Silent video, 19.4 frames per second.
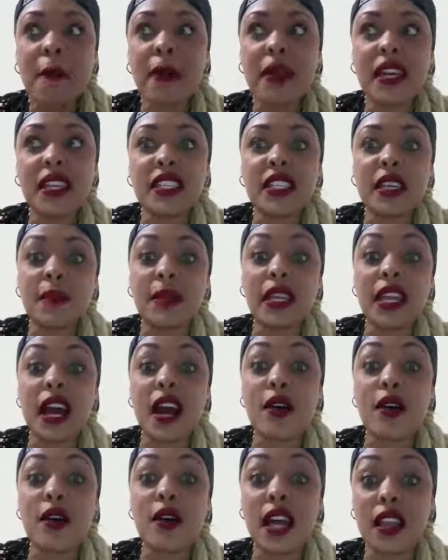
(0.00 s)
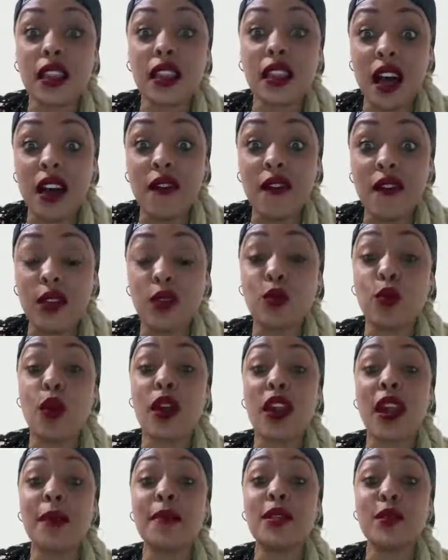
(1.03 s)
pick something else I love with what
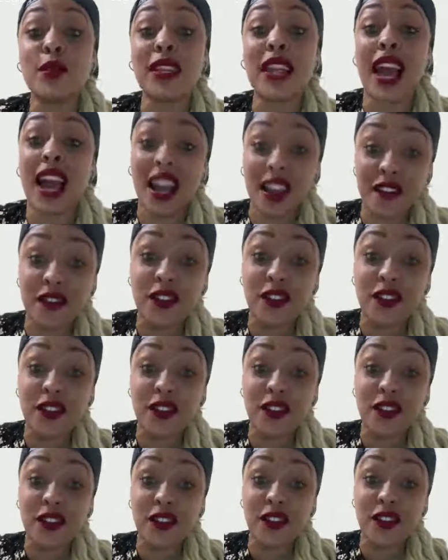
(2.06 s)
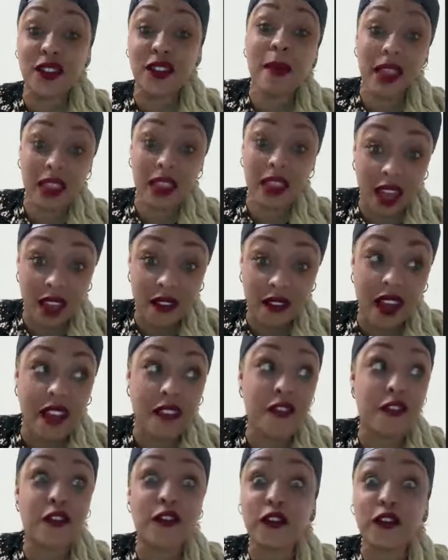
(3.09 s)
I'm doing every single day of my life? I
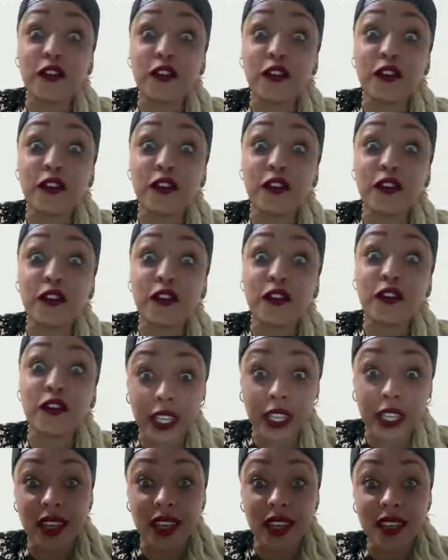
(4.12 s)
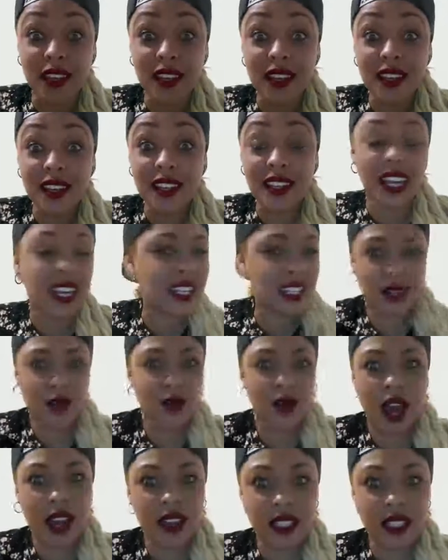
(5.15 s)
freaking enjoy. Like,
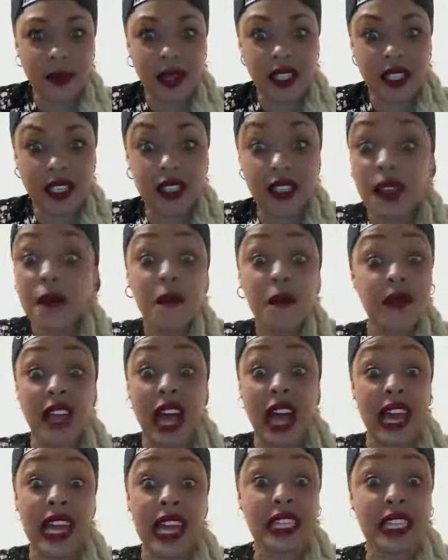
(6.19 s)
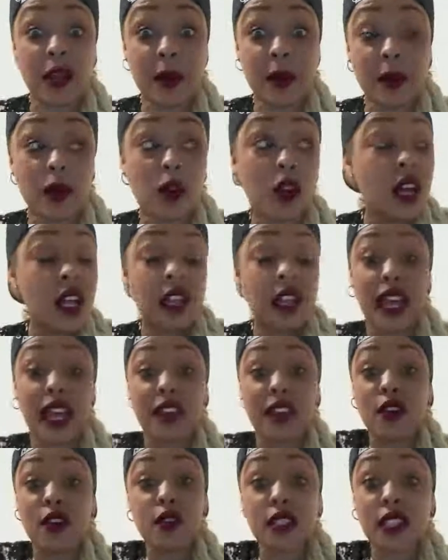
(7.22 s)
how does it make sense? And I tell people, like,
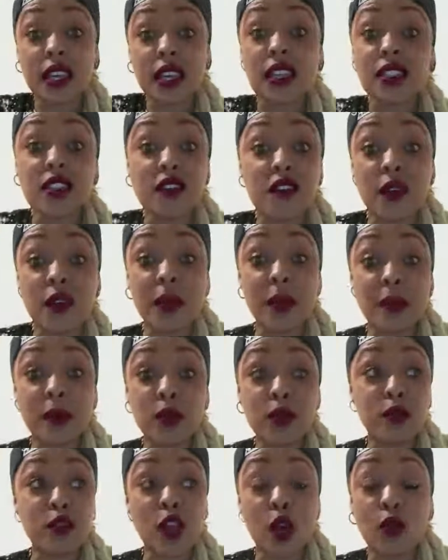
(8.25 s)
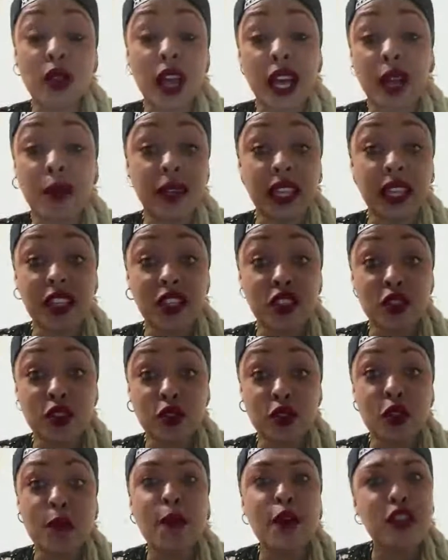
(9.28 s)
those things are for people who don't like what they do the
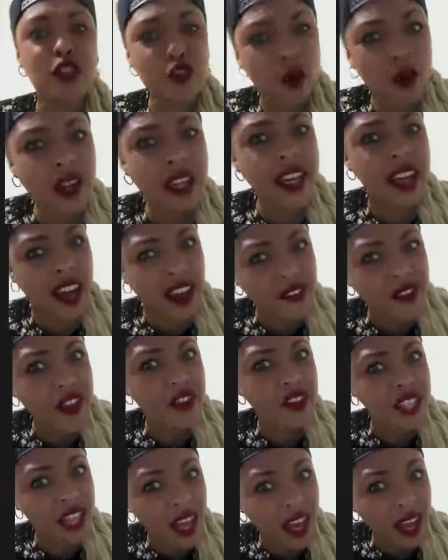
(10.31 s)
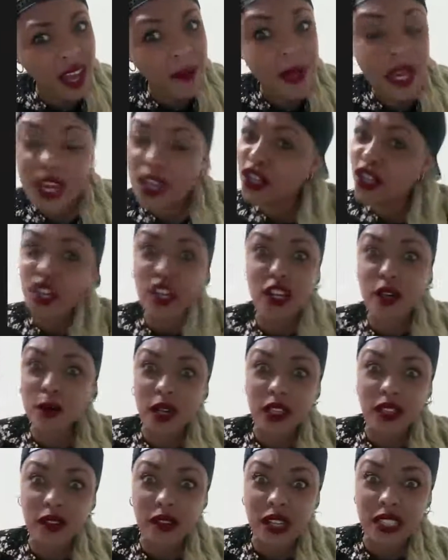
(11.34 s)
majority of their time. You're going to work the
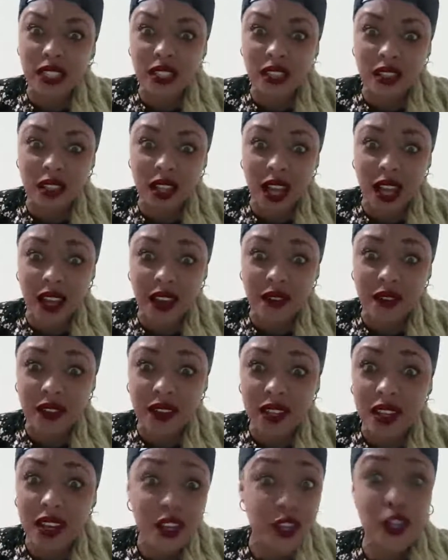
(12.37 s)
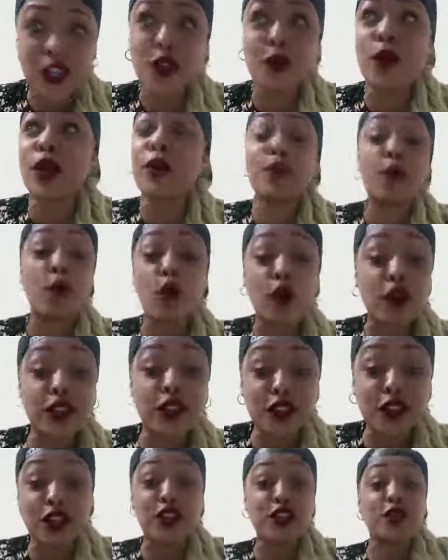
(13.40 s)
rest of your life. You're going to work more than you're
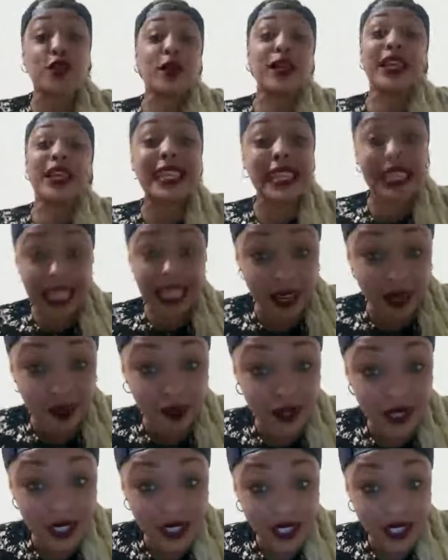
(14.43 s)
going to do anything else.